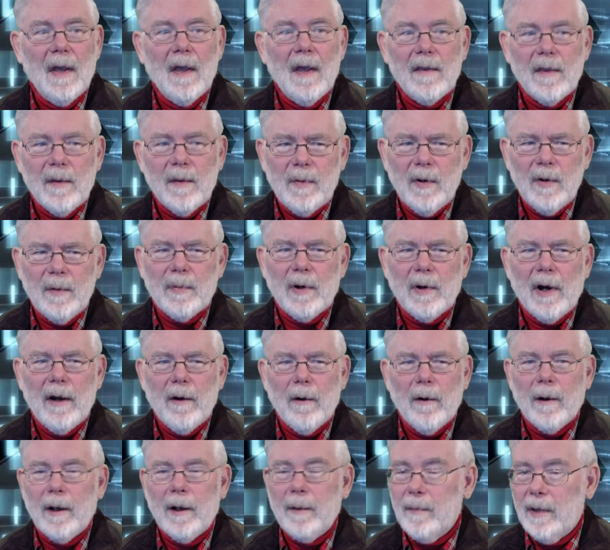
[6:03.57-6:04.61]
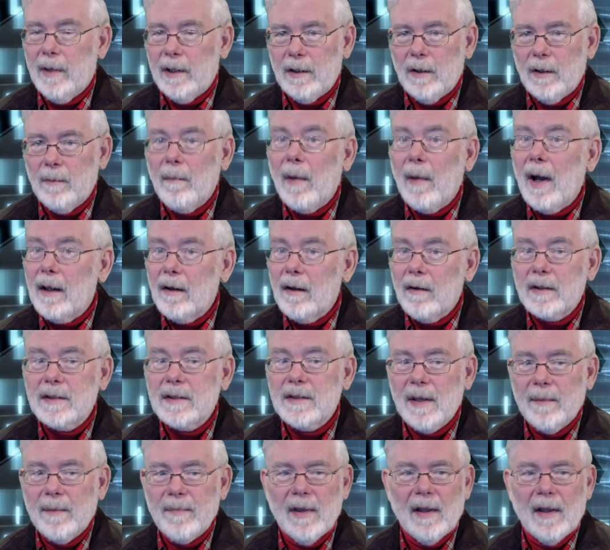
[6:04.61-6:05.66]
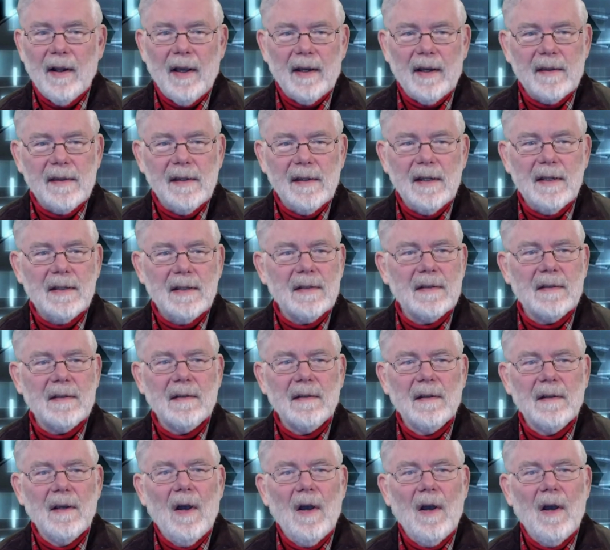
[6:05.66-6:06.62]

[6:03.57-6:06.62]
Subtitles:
The boot priority menu might look something like this,